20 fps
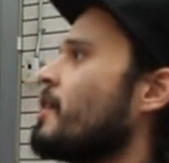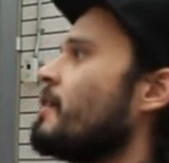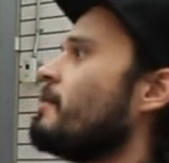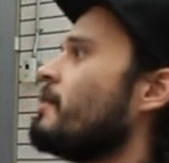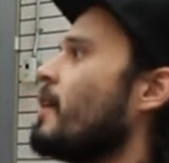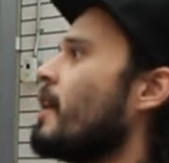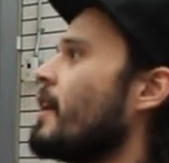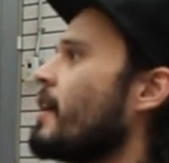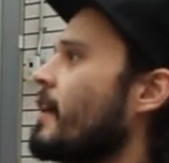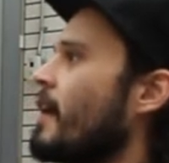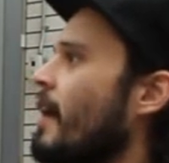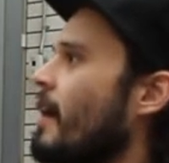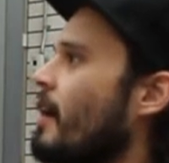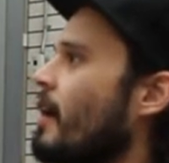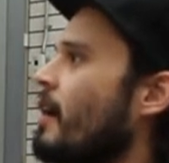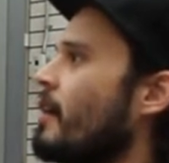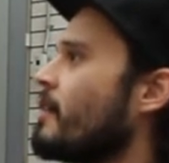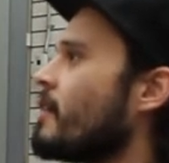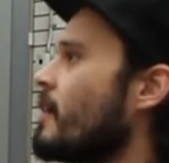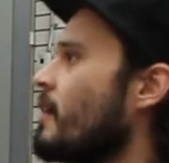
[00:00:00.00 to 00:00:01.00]
of like
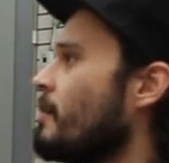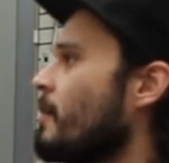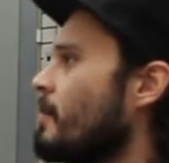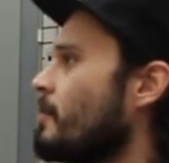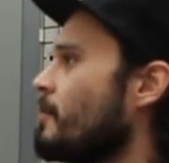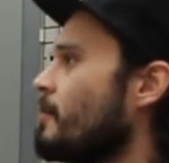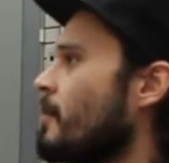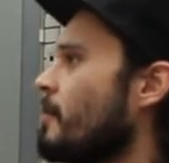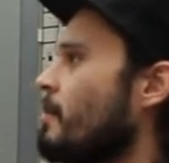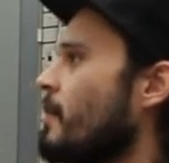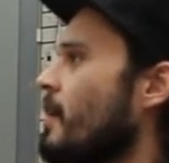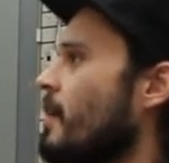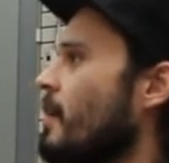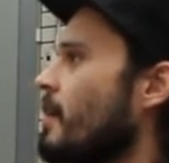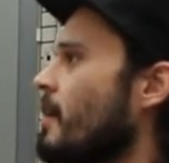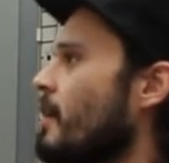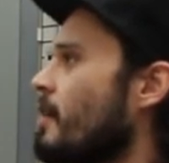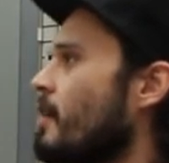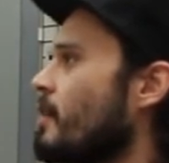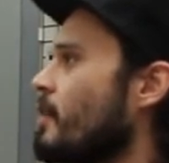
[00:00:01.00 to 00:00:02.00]
chaos coming from
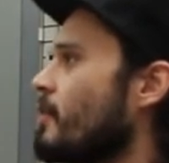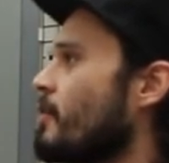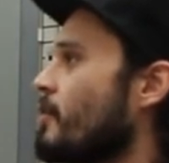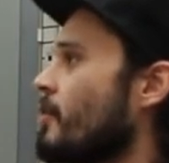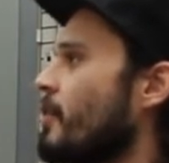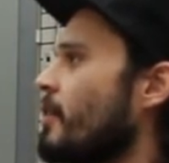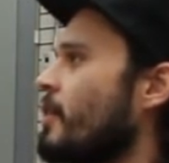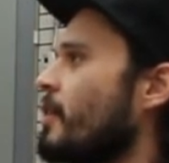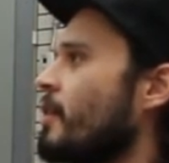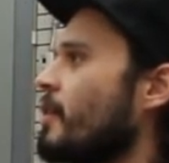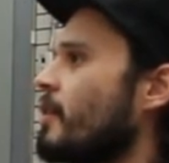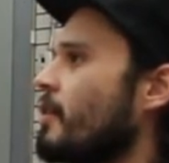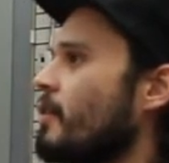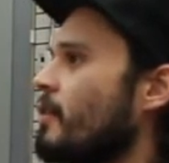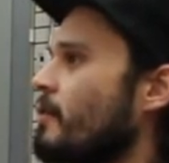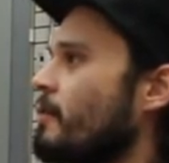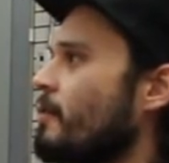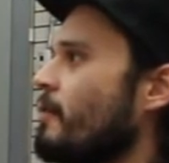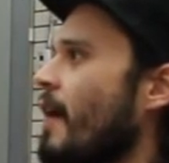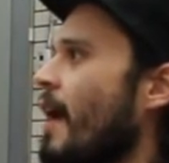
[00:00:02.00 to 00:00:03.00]
the
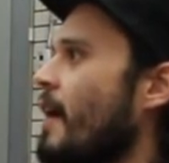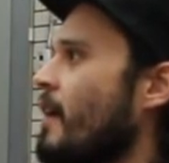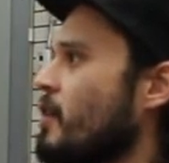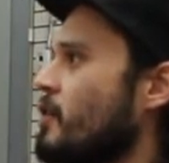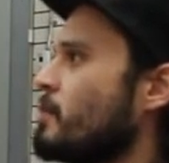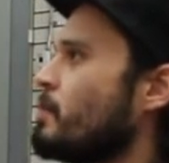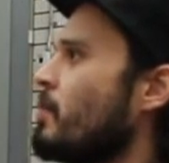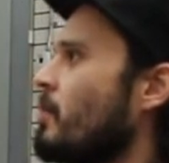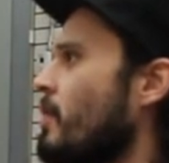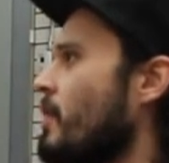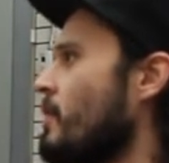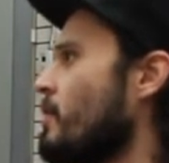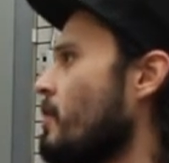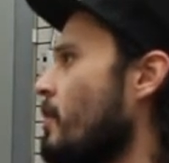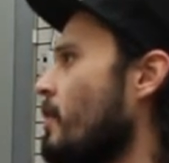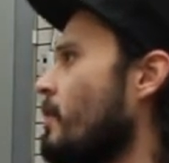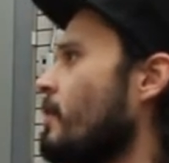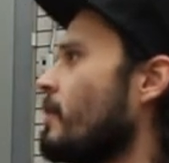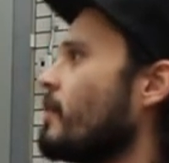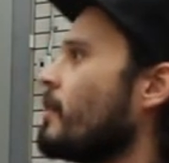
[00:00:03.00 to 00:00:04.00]
certain vantage points
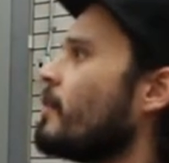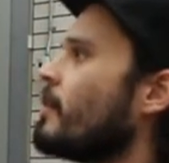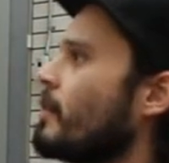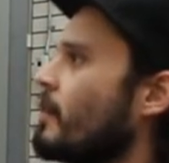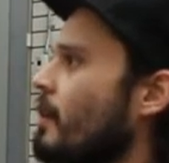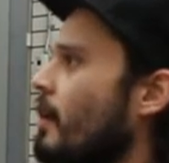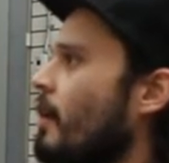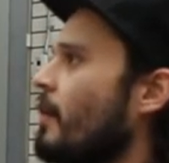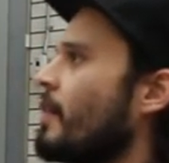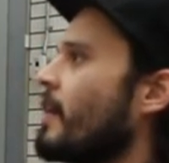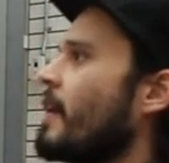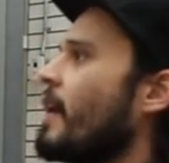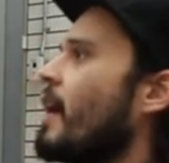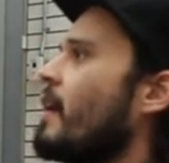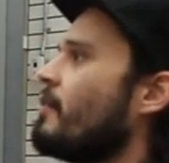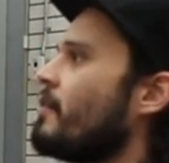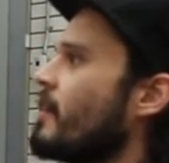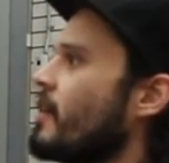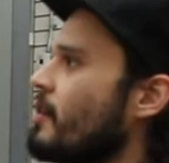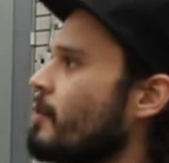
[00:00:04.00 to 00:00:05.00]
on the
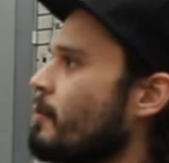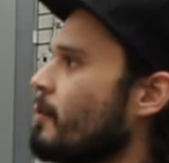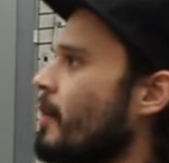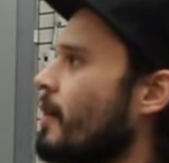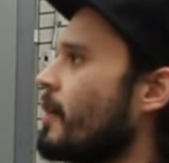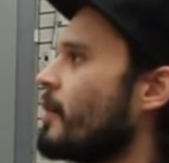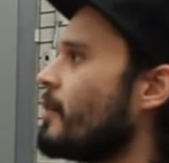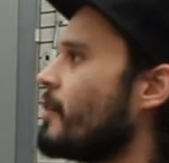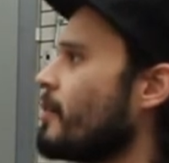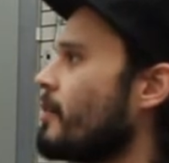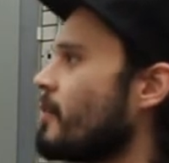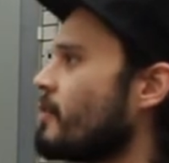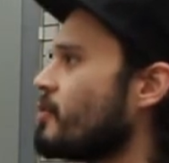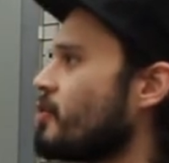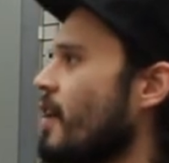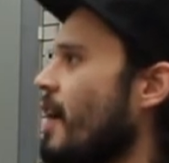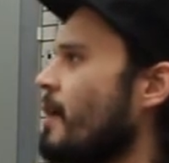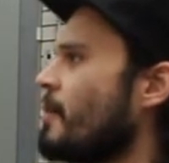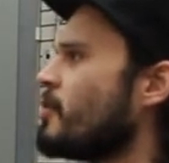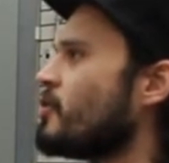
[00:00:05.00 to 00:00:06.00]
canvas, where you
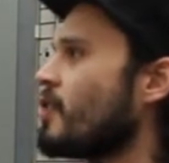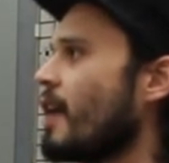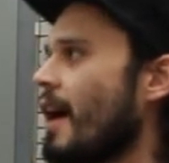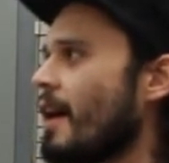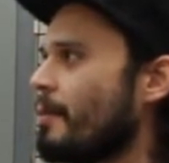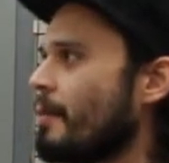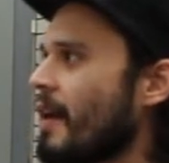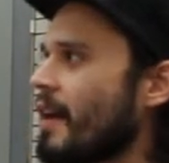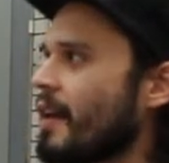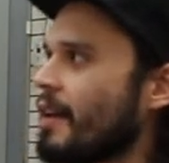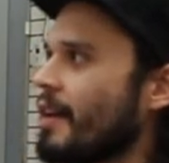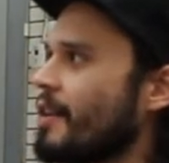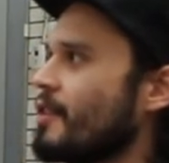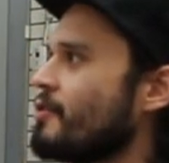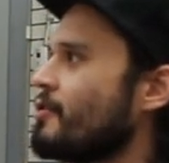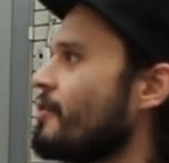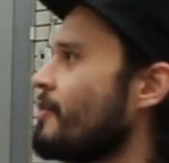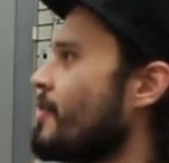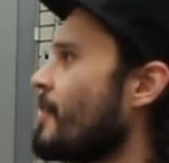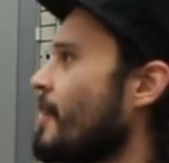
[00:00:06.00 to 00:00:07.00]
try to make it
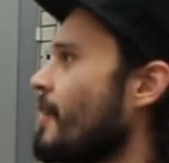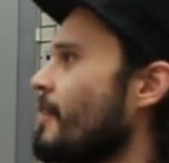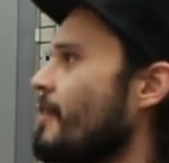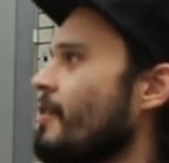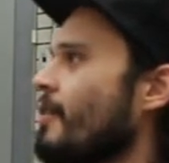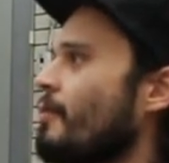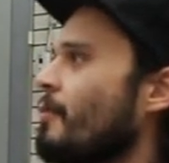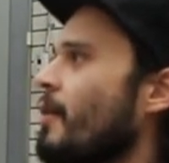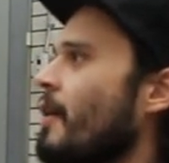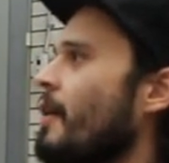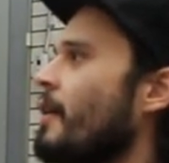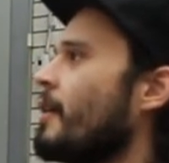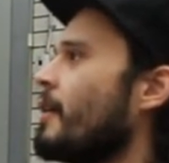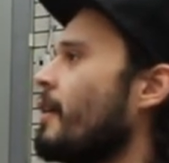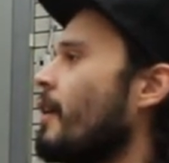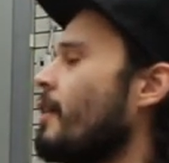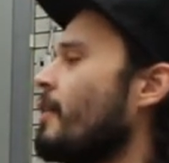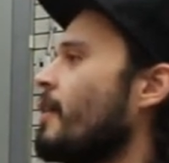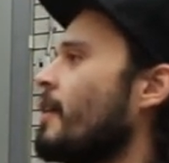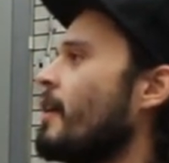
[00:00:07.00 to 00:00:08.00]
interesting in some way or
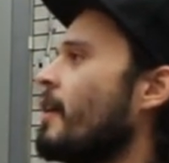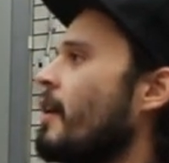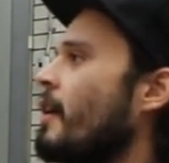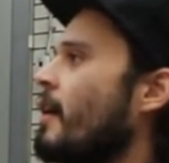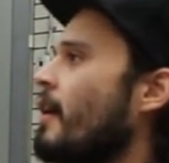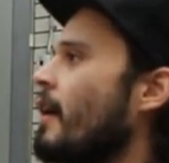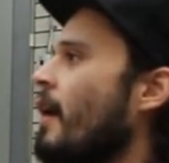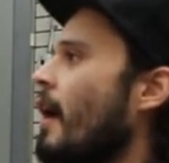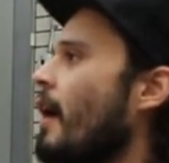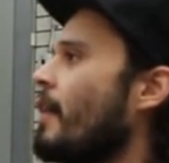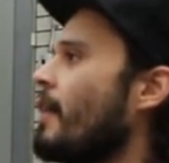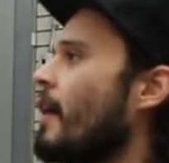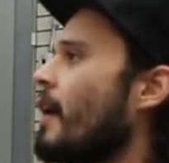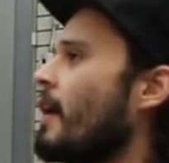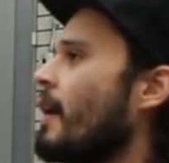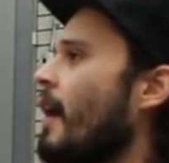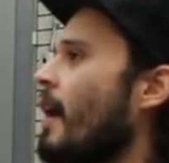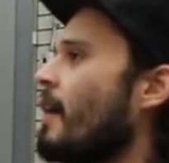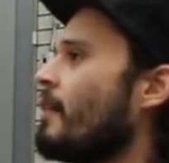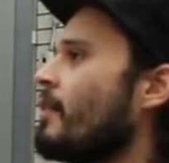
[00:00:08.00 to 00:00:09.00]
another, and
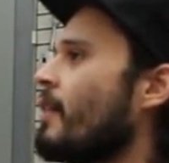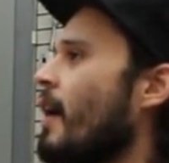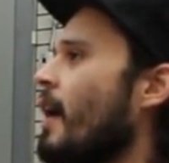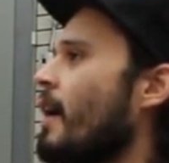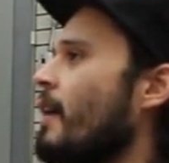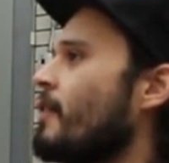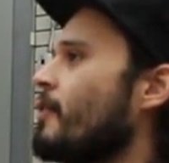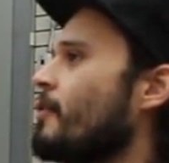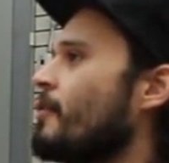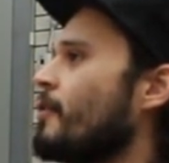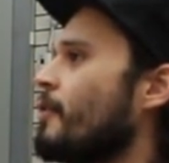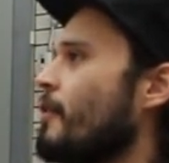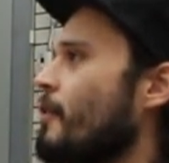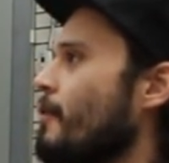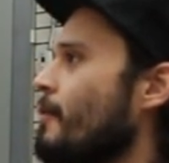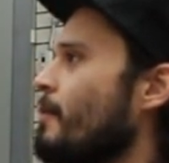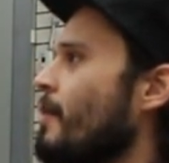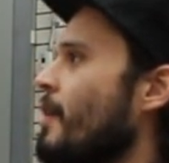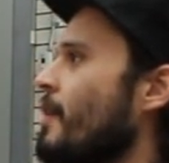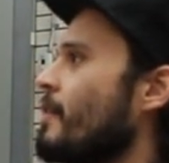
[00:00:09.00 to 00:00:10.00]
then have that
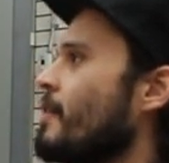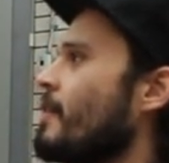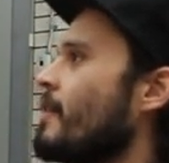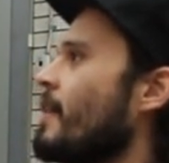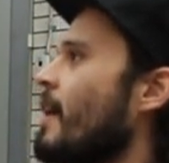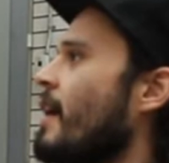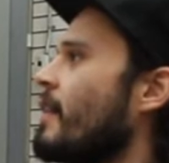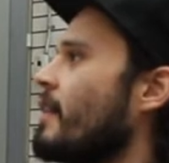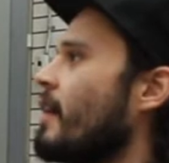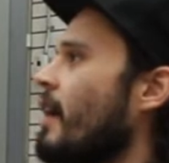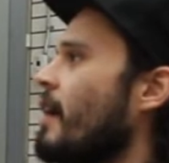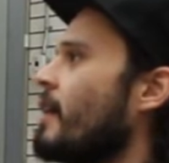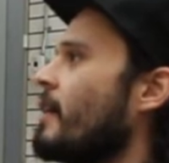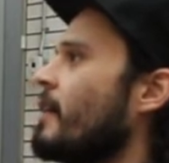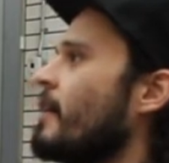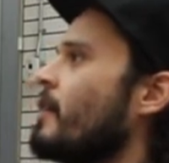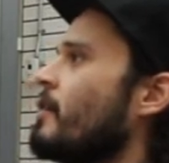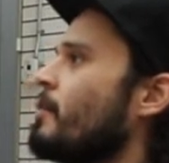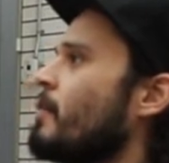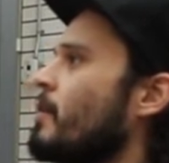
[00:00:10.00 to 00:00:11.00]
crispness and that
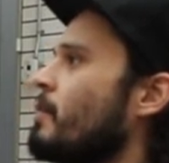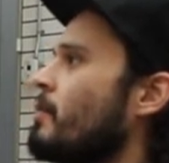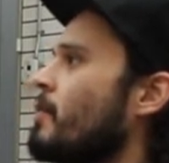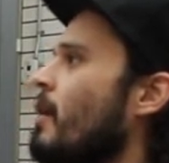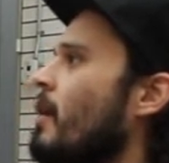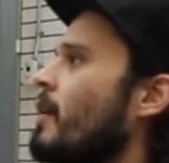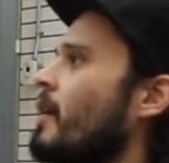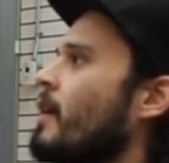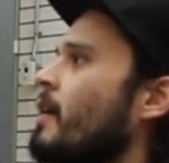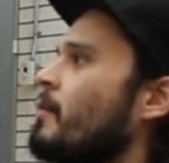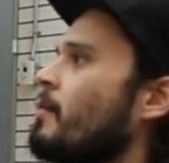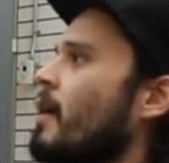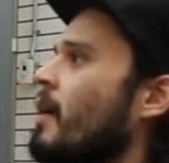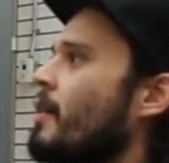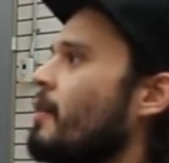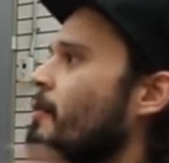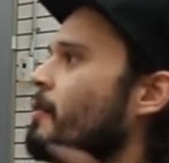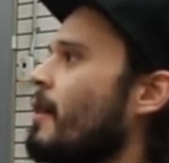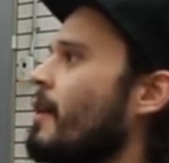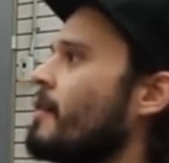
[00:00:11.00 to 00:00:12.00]
tightness be brought in by
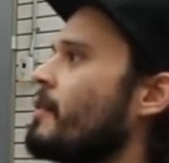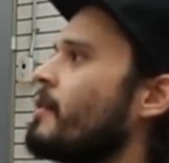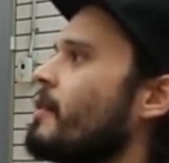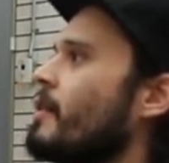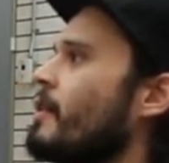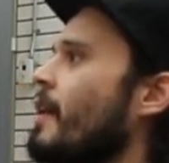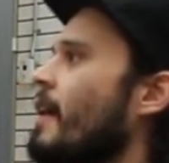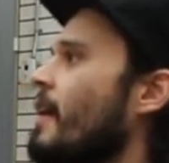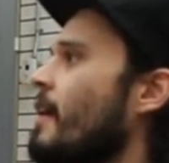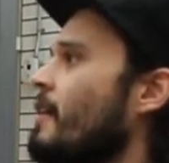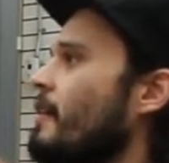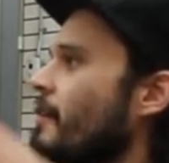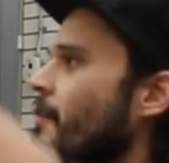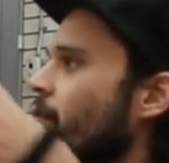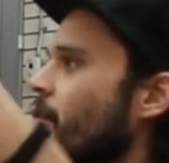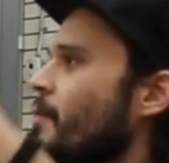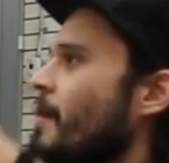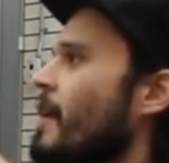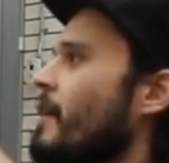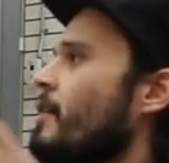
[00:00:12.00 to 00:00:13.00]
the rest of the negative
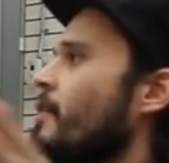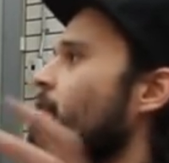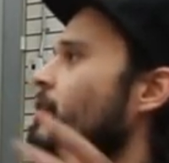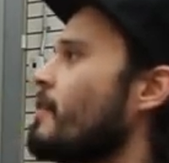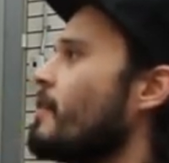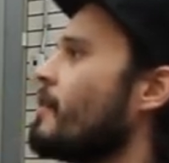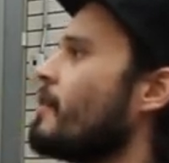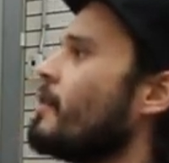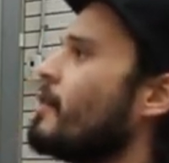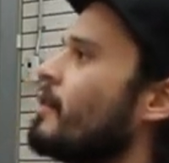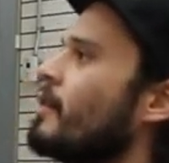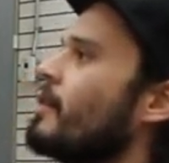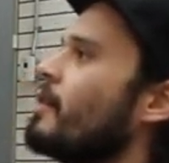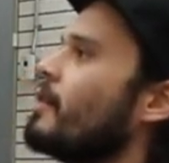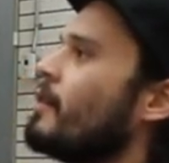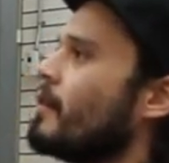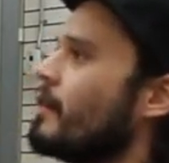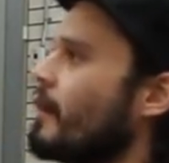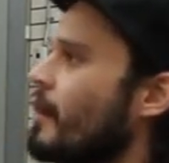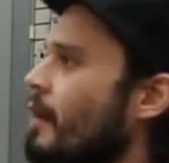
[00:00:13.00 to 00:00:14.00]
space,
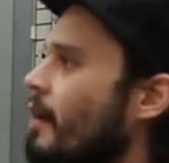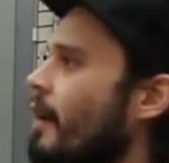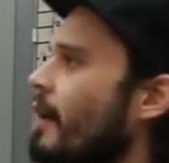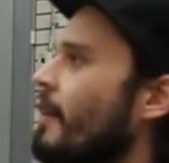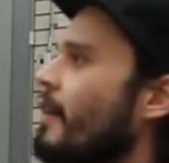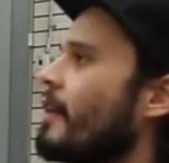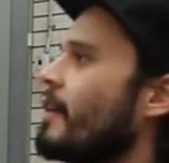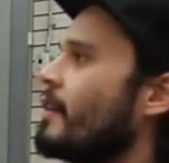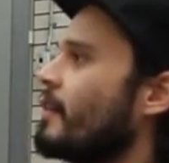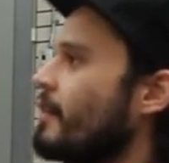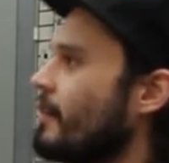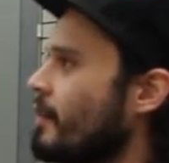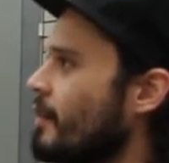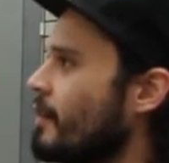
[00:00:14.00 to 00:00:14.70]
and then